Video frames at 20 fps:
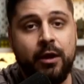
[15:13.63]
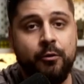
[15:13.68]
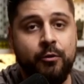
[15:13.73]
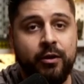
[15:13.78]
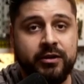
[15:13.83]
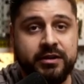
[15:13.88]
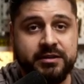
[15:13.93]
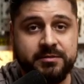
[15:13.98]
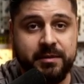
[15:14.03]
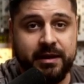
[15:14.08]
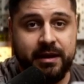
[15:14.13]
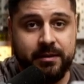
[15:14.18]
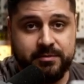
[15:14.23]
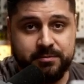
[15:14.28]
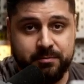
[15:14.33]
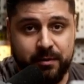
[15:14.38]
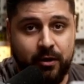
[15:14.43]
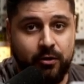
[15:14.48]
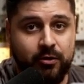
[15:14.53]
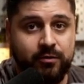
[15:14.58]
where this
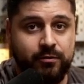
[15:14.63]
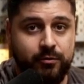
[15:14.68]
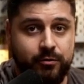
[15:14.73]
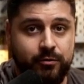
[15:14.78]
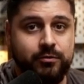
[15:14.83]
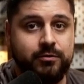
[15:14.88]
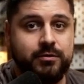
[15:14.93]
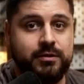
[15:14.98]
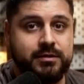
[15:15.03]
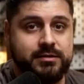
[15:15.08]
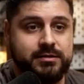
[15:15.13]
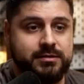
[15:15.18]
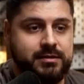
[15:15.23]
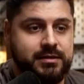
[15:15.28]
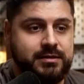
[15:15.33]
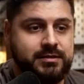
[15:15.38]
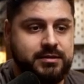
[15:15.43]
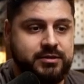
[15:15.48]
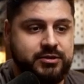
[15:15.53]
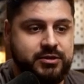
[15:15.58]
becomes powerful, because
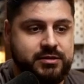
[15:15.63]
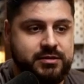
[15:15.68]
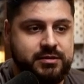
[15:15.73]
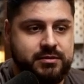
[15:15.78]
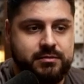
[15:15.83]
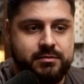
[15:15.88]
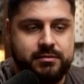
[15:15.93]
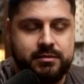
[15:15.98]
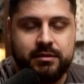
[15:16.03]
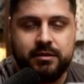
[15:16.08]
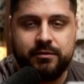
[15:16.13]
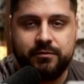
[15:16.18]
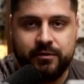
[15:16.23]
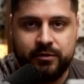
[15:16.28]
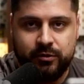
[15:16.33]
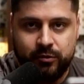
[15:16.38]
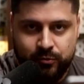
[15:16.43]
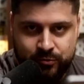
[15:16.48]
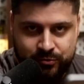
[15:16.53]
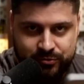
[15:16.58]
this is just the
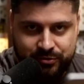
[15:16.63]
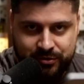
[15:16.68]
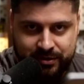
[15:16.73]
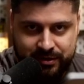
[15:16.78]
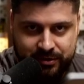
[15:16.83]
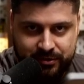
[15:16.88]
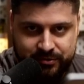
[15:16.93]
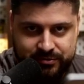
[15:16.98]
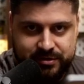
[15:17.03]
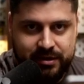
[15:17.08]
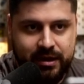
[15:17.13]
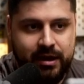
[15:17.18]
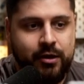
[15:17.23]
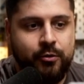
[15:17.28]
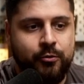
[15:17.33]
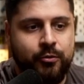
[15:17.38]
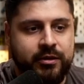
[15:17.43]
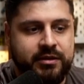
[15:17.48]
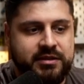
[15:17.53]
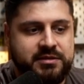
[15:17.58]
different tools you can use.
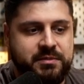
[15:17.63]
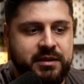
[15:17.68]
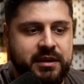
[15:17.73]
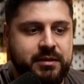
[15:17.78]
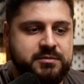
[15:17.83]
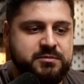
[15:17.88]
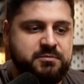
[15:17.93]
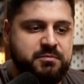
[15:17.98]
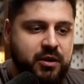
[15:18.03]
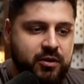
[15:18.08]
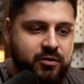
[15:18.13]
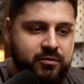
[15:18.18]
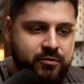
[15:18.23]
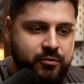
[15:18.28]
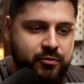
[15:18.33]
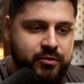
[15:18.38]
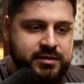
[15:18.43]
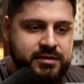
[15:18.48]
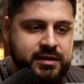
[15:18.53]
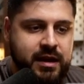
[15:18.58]
Where this becomes
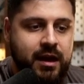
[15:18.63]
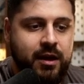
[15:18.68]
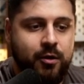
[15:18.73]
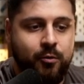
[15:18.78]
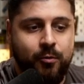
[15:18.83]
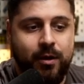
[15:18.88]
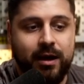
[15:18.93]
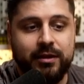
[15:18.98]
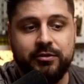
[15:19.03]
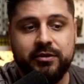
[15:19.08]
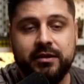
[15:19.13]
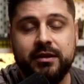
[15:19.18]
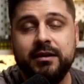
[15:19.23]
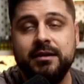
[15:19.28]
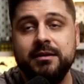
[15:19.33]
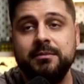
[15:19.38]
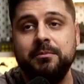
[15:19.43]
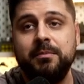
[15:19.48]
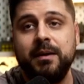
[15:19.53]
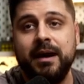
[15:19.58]
powerful is one, you can
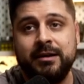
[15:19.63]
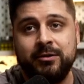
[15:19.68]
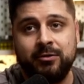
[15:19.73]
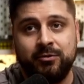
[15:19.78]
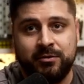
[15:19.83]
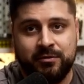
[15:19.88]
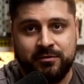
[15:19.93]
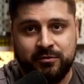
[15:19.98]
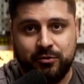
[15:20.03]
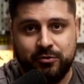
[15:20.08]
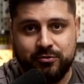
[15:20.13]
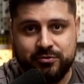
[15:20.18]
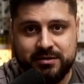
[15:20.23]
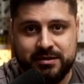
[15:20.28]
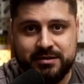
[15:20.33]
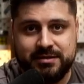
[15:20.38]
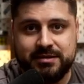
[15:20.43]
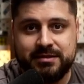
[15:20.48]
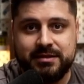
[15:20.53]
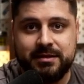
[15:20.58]
combine all of those.
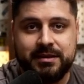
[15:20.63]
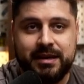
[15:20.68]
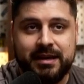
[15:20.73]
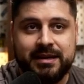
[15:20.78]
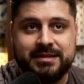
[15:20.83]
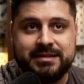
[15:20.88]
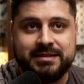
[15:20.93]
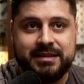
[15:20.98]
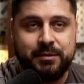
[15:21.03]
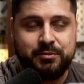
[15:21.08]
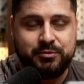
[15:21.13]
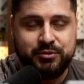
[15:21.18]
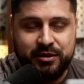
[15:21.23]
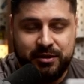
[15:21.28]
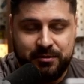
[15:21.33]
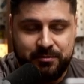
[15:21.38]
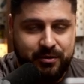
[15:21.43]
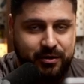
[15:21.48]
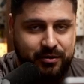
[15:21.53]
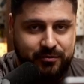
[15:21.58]
This is uh,
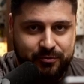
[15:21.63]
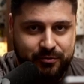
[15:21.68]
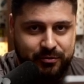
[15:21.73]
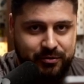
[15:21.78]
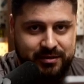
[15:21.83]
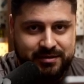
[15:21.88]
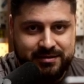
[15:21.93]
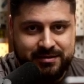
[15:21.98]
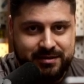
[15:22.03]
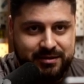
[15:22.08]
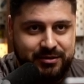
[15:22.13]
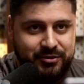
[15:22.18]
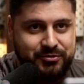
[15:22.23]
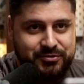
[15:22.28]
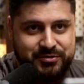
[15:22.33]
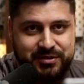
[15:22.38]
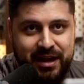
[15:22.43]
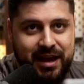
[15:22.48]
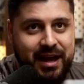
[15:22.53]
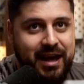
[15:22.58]
exceptionally powerful. You can
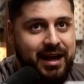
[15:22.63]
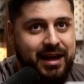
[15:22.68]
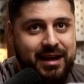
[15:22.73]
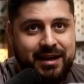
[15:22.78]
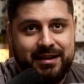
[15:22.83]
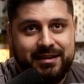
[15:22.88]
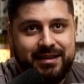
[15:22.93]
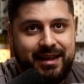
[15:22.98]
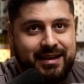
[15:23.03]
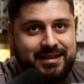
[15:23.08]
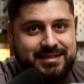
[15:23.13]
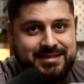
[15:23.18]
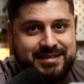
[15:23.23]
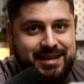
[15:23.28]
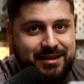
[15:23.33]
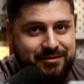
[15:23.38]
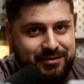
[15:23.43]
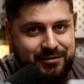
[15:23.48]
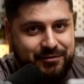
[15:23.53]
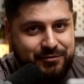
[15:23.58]
use like
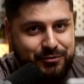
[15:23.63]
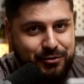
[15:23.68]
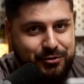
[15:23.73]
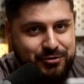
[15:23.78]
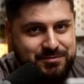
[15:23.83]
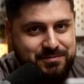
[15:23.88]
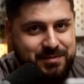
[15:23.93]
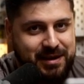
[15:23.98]
seven of those